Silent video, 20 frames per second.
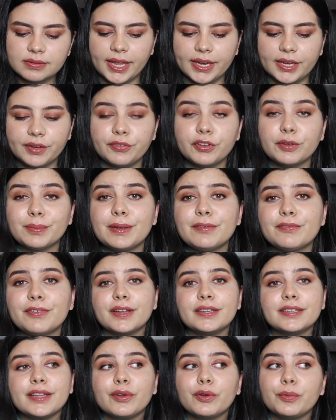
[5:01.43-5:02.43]
And if you're
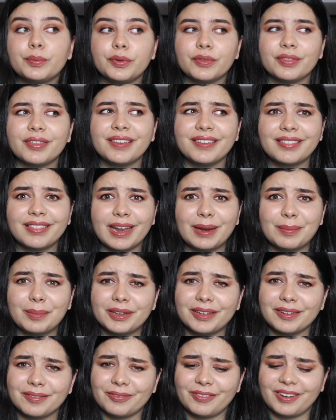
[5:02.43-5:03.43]
friend, I hope you think that I'm
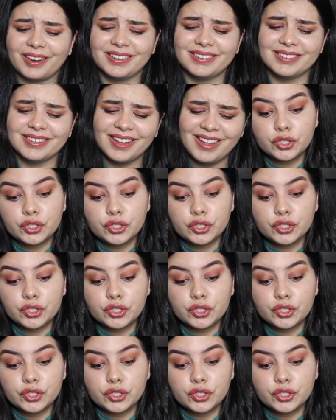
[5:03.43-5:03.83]
a good friend.